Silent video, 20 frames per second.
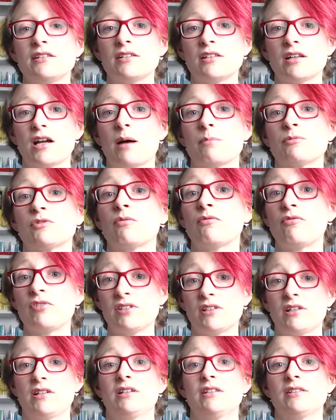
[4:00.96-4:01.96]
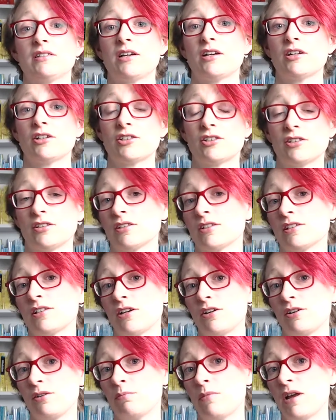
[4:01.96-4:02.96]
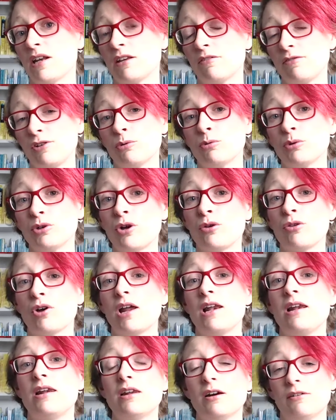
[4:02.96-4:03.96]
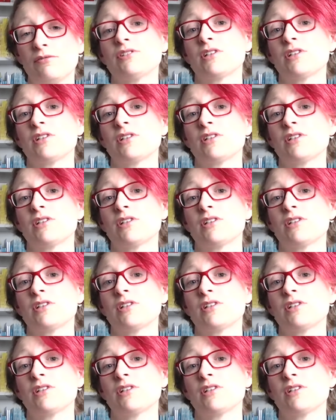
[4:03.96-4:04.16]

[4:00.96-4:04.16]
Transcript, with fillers: that comes from physical exertion. So many of you will know that I love to